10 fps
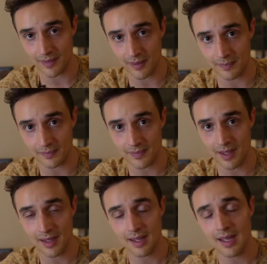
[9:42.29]
Um,
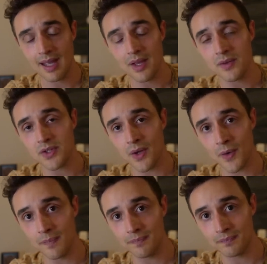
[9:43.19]

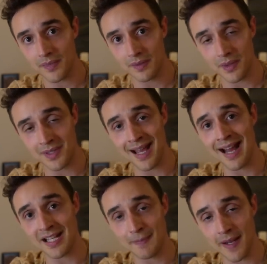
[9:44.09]
so there's that
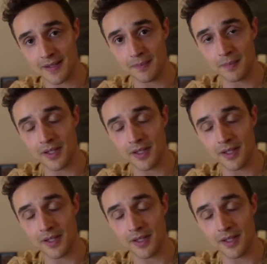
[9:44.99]
aspect.